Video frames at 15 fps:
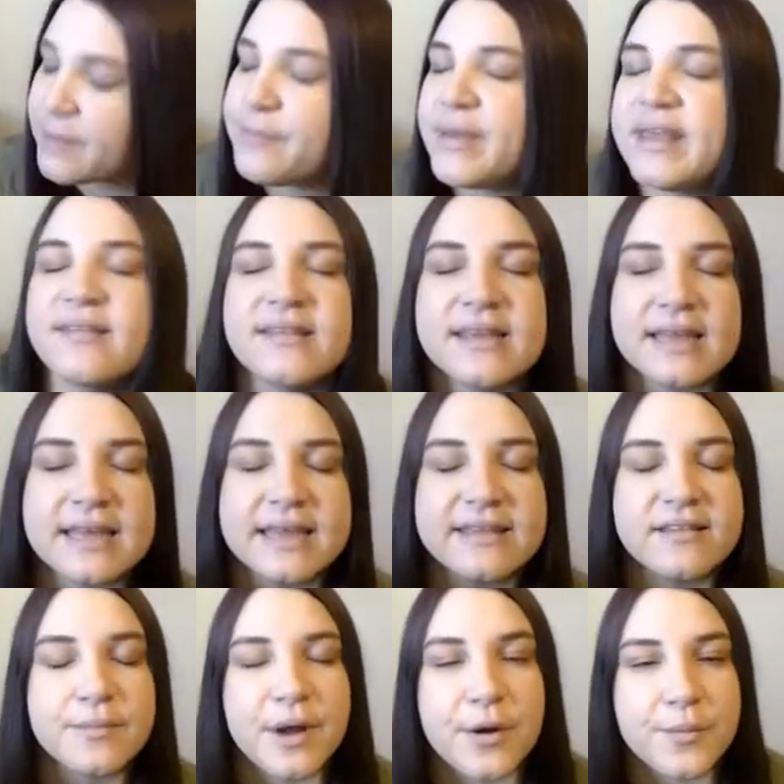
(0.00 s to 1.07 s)
basically
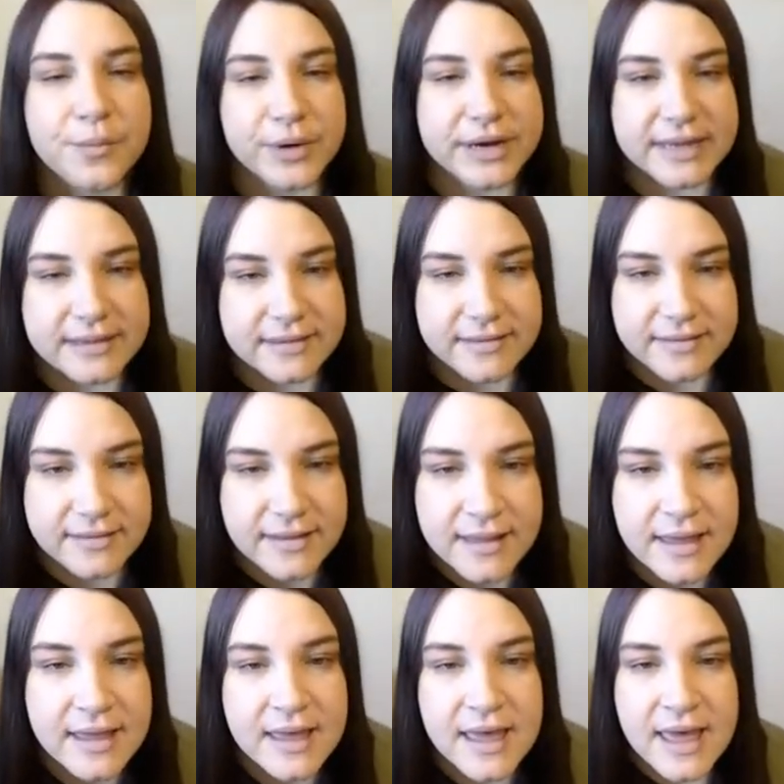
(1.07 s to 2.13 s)
it's about Britain's
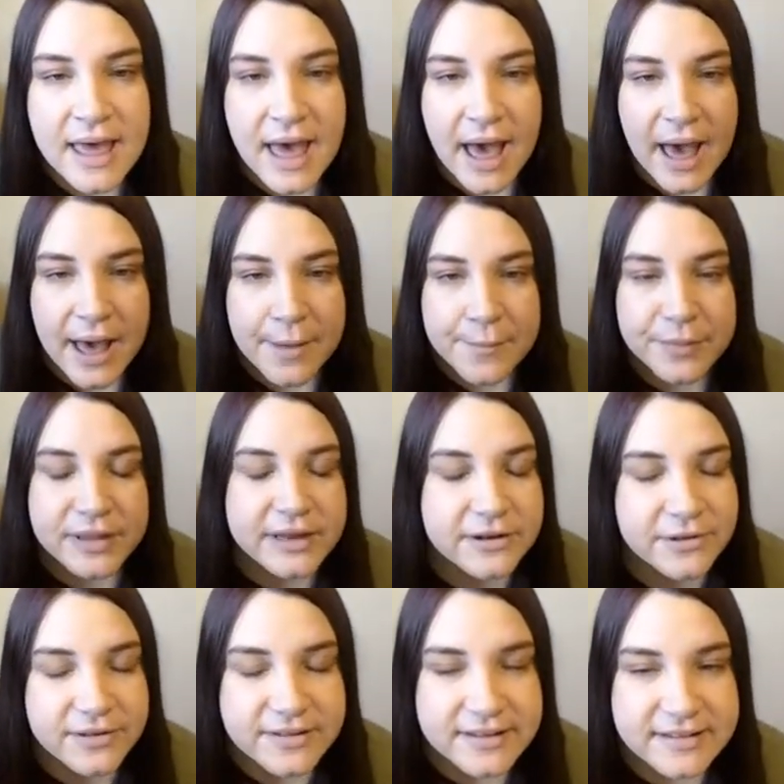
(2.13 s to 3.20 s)
um,
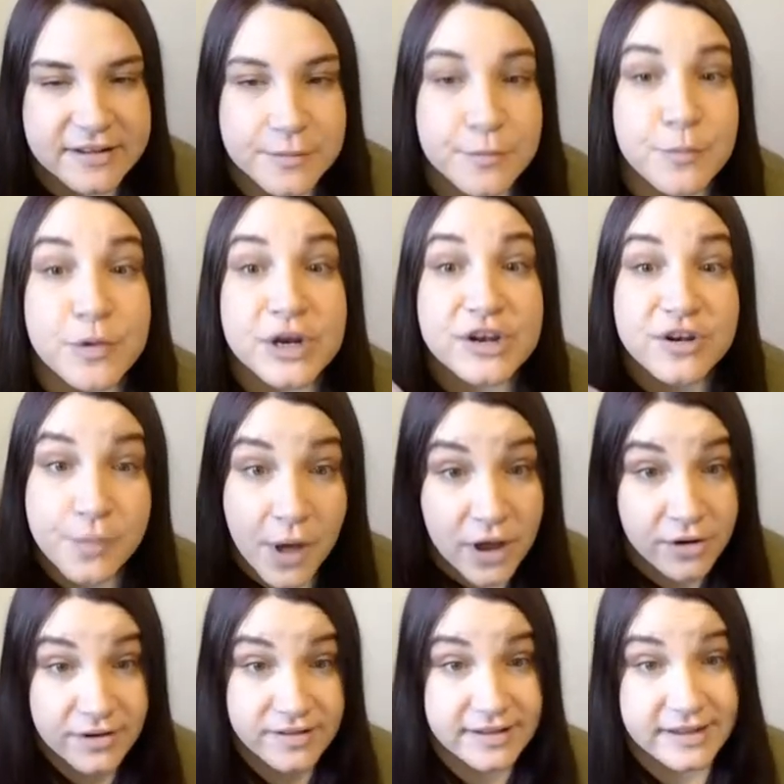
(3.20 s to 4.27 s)
political system. When
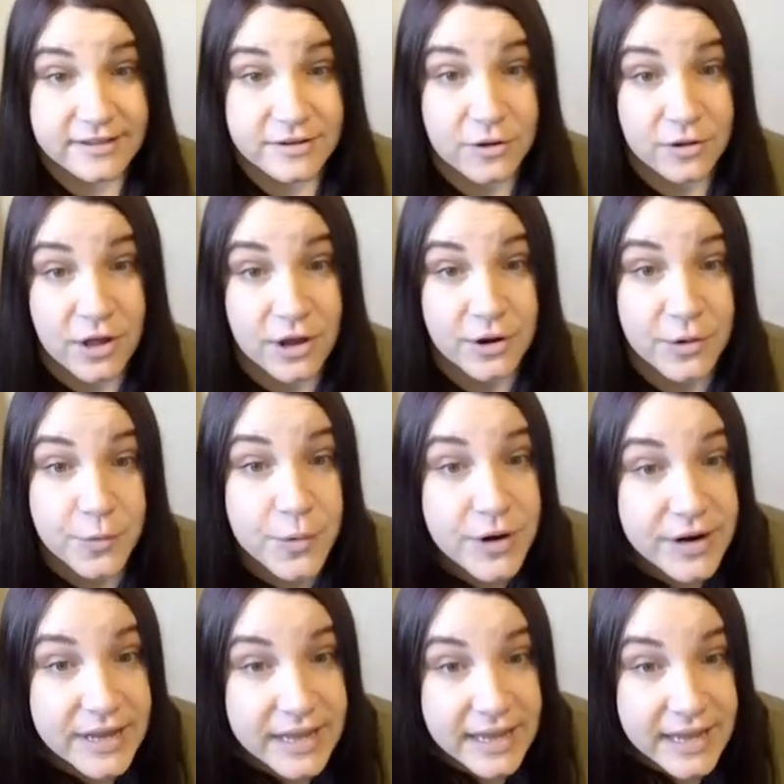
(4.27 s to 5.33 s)
democracy is no longer
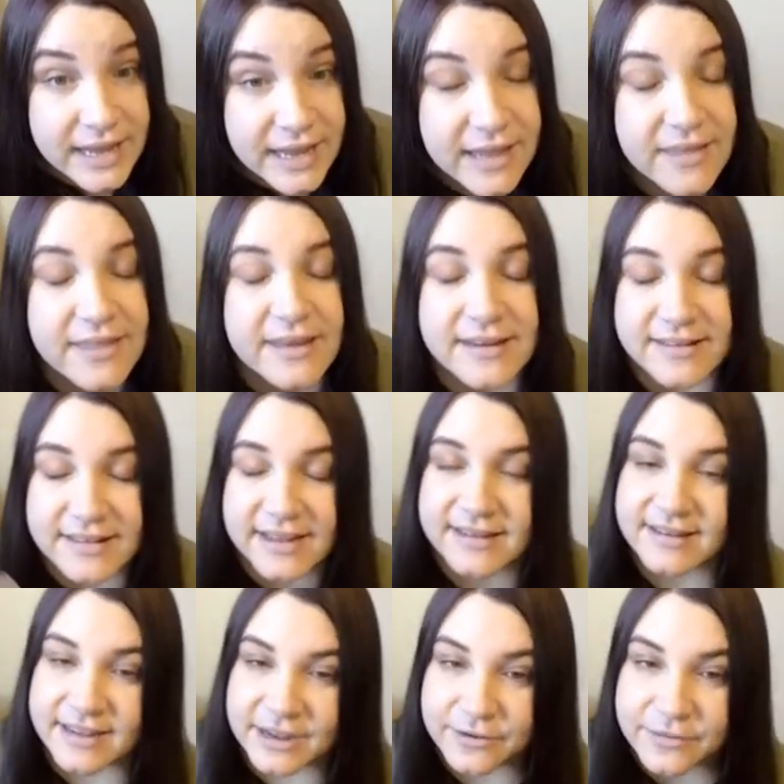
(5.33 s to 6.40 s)
working, they
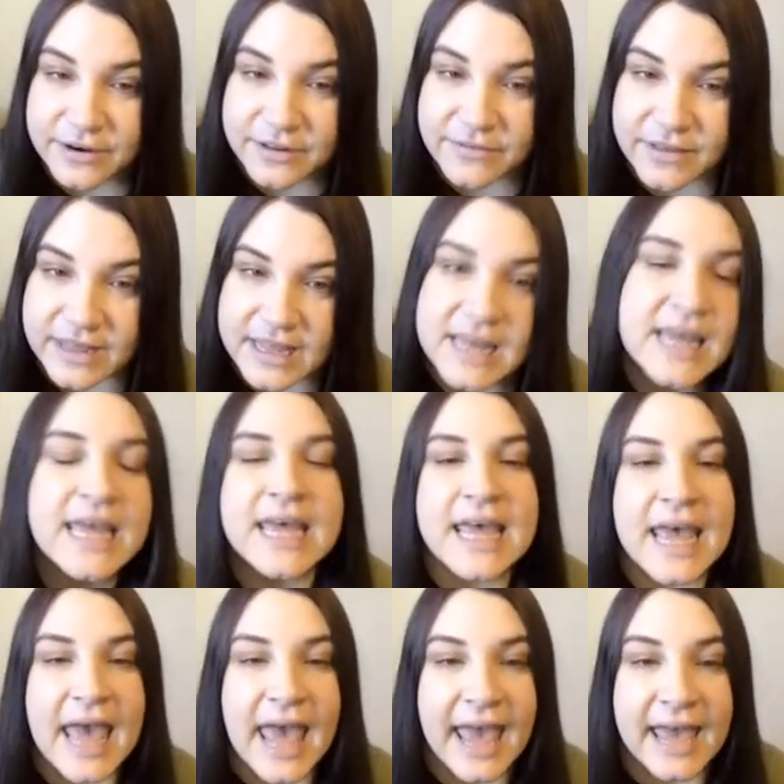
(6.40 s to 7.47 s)
decide to get rid of it.
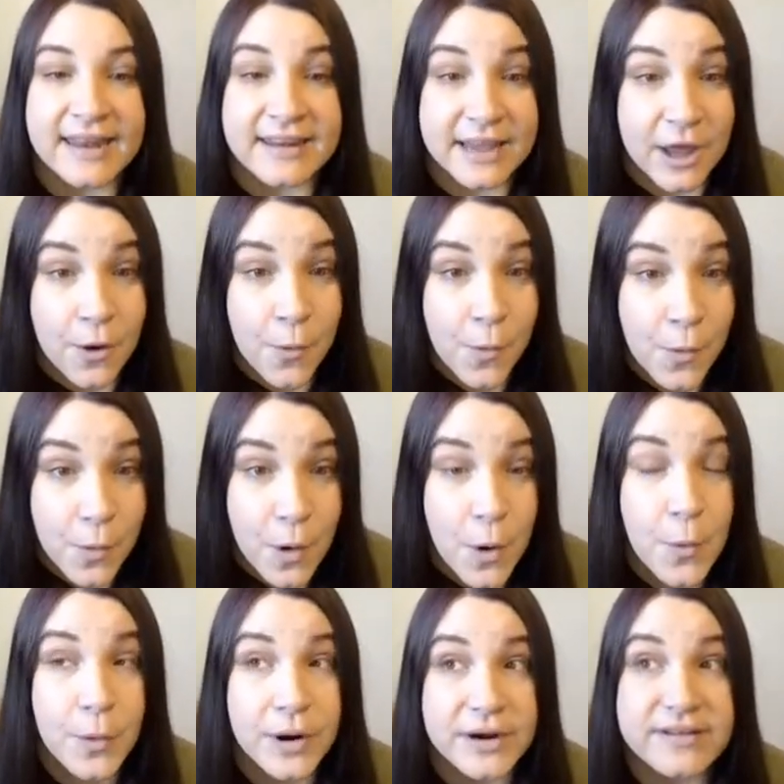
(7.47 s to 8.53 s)
And a
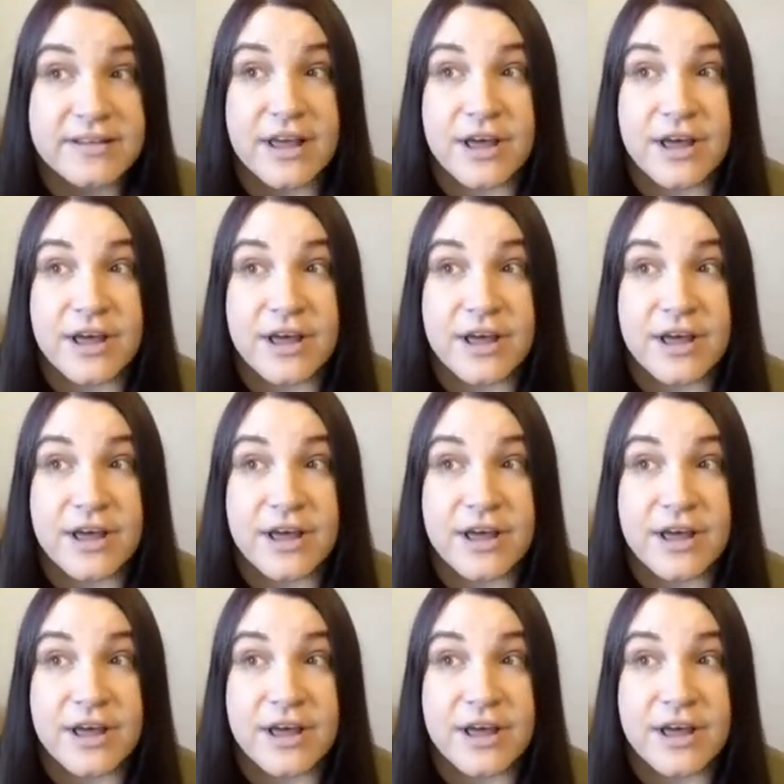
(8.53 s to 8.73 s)
cohort